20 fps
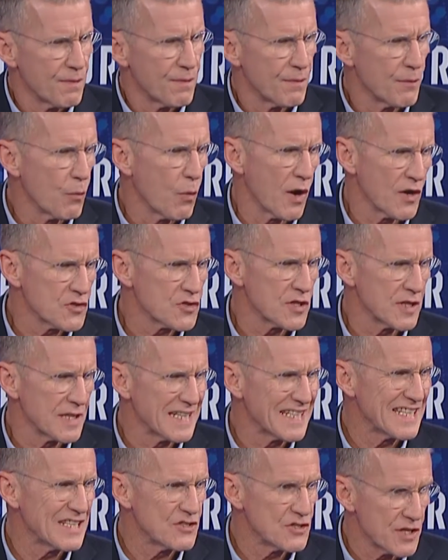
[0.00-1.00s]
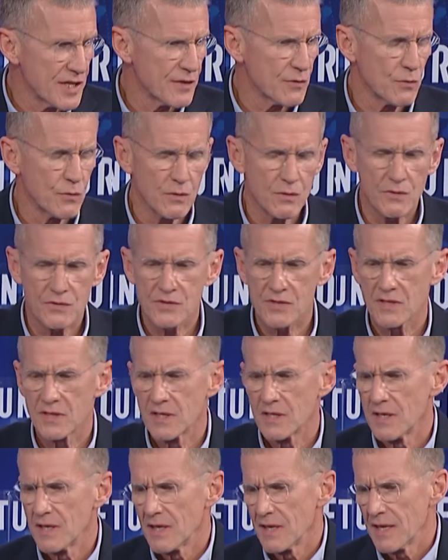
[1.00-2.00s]
the Washington Lee Generals.
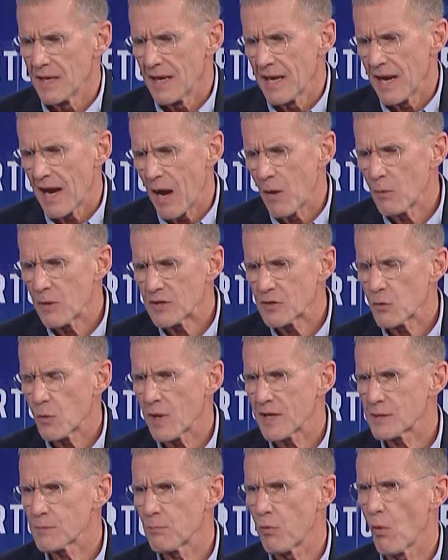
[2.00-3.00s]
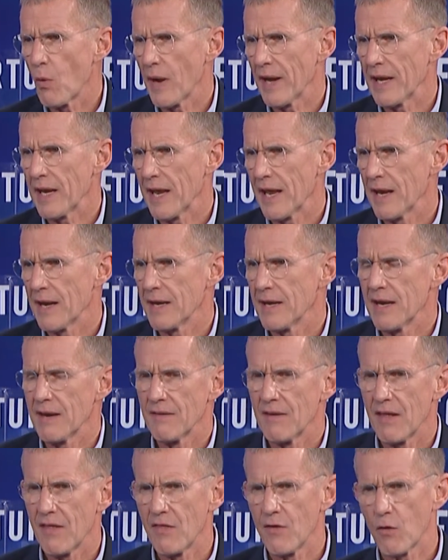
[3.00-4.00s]
I went to West Point, and
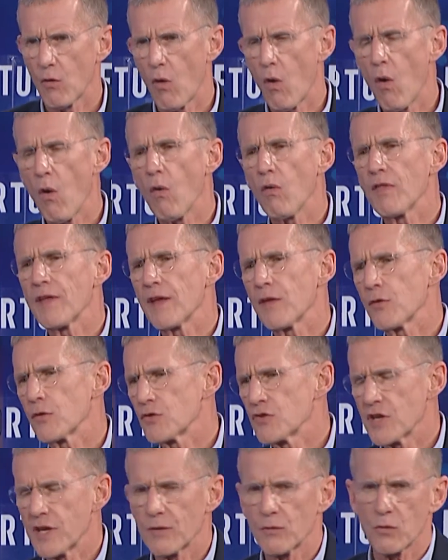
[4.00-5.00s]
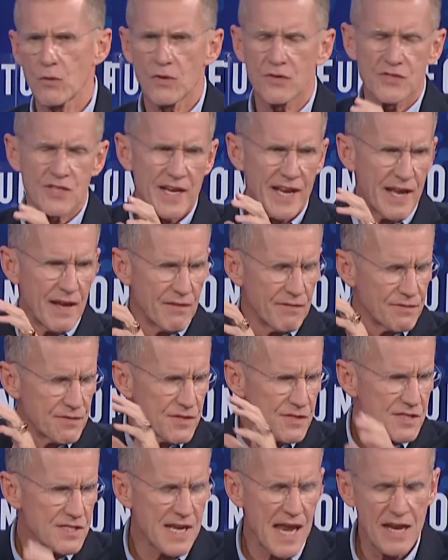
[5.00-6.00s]
there are all the other generals that have
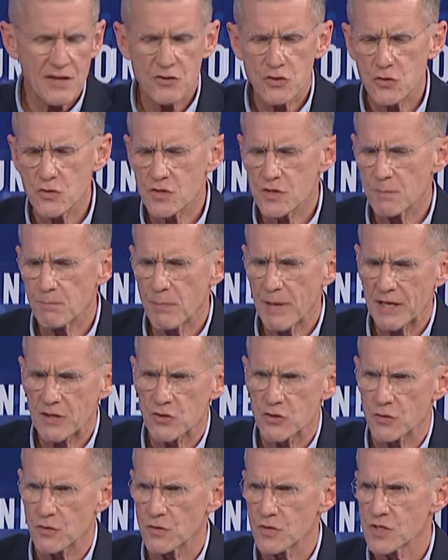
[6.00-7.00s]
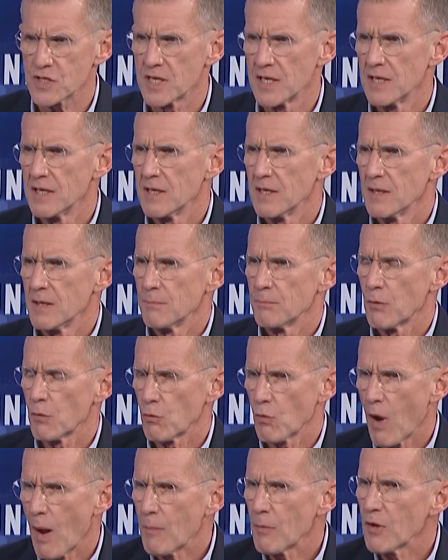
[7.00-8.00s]
statues and pictures, but
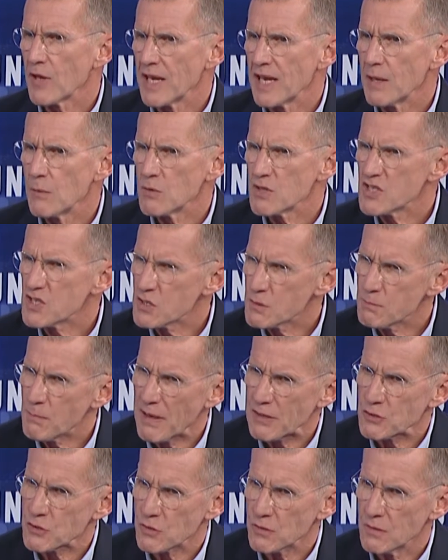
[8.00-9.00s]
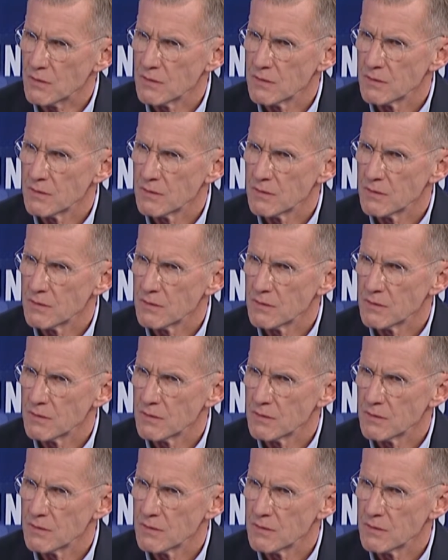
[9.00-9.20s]
Robert E. Lee was special.